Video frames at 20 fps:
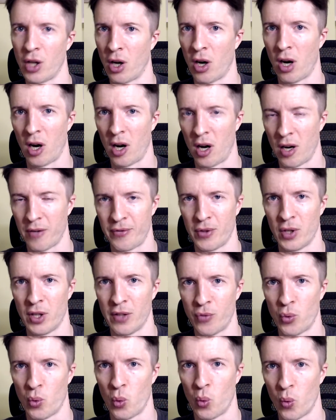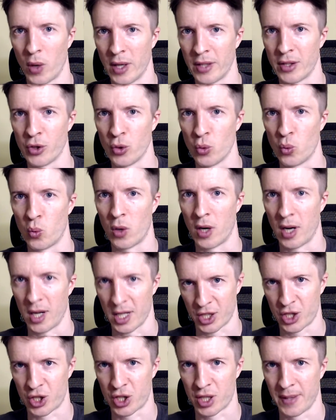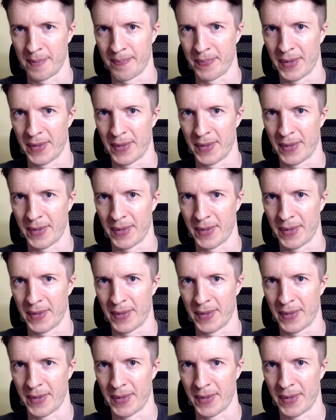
off of what you watched.